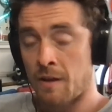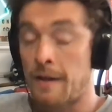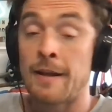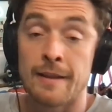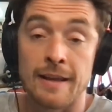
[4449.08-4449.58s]

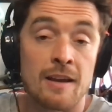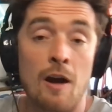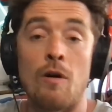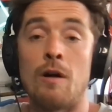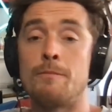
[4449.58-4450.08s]
There you go.
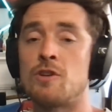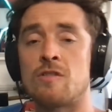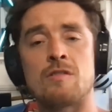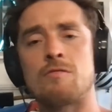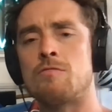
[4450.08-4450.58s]
I'm just
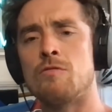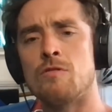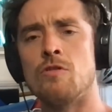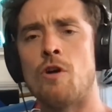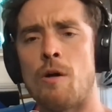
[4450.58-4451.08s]

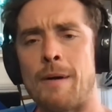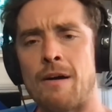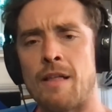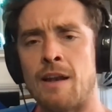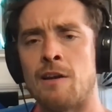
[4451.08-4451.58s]
not about
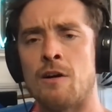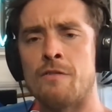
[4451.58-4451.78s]
that life.